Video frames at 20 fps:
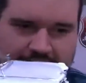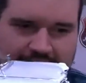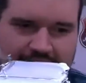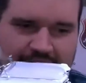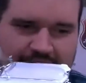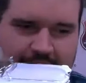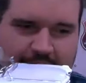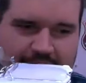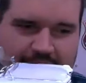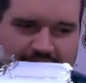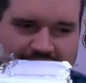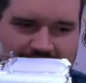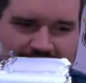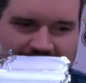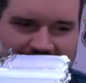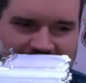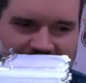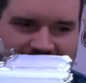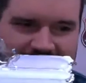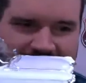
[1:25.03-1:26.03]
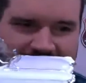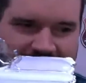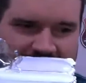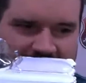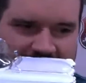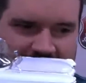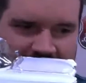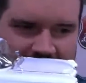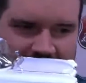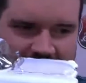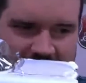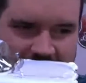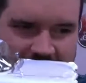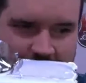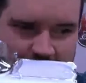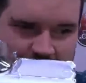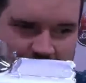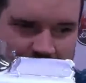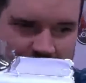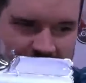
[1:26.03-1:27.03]
ambulance.
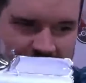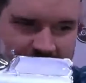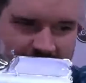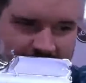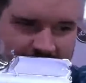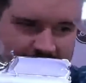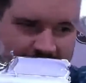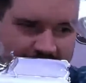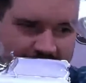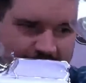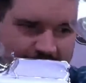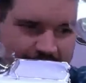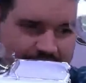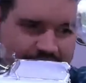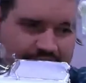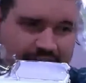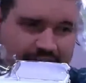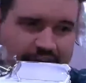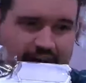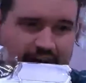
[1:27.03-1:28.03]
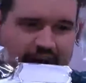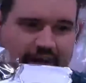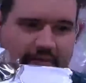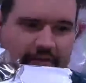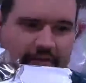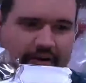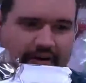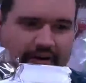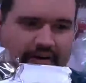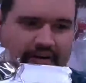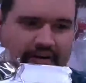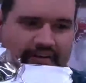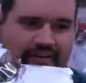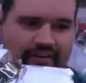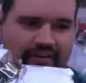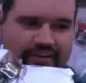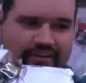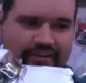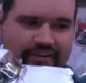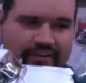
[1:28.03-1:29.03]
And we also have Slimer, because
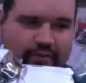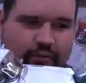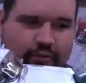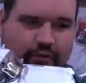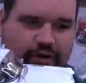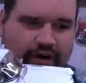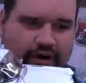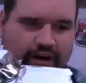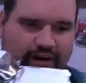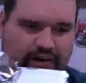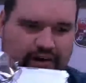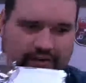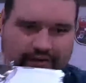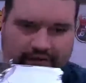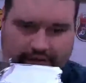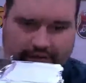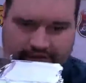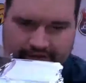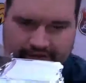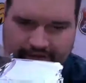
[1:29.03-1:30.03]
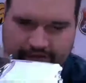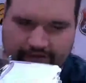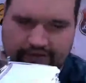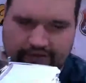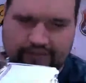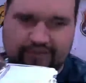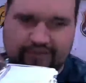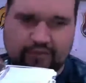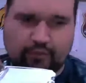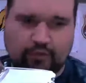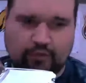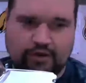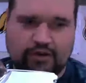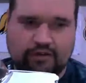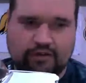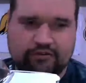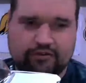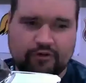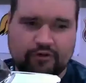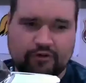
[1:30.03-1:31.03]
this is the one you
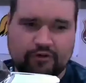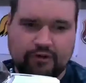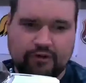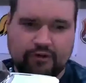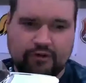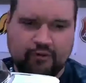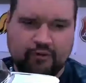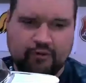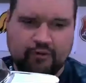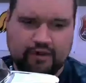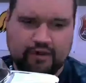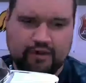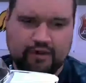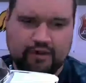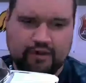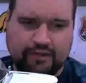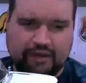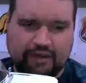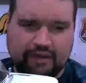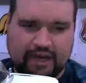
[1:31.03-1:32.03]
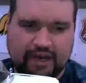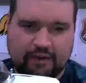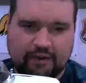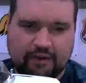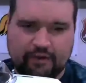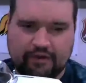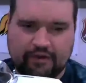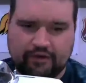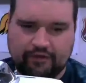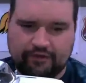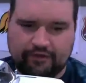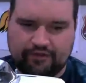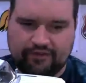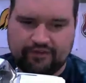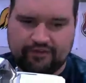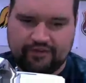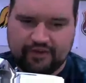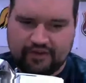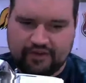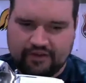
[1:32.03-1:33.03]
truly want. You don't want the Hot
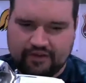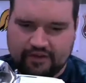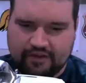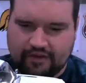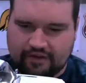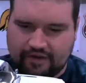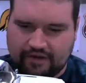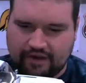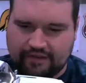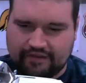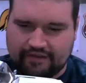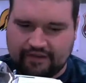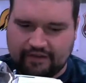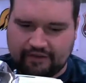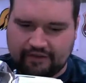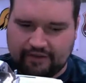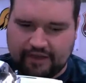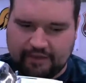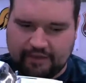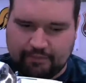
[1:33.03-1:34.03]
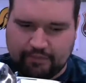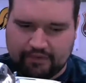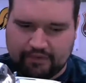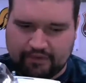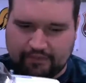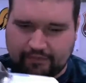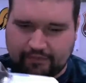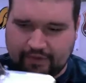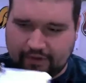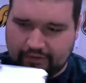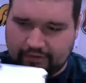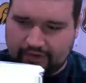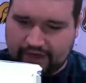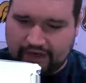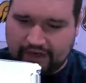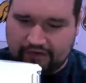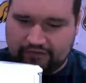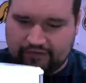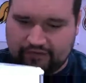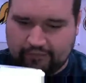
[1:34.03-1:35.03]
Wheels, not the Elite, but the
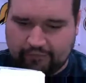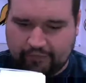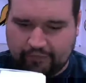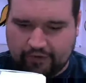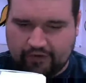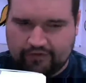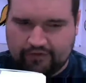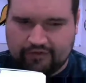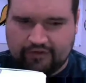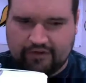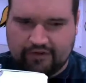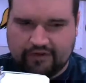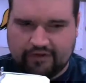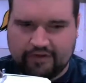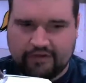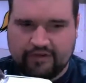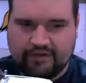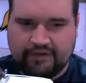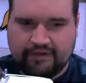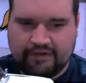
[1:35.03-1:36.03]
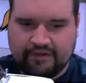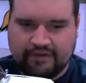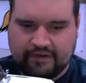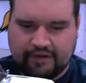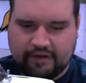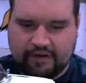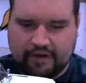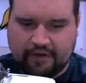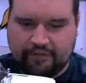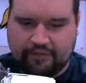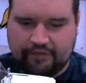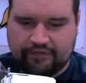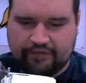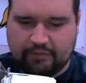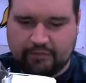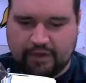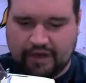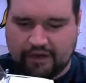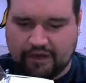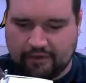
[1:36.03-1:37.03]
Foundation version of this
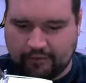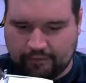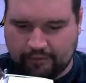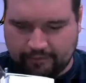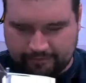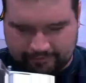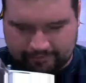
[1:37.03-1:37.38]
model.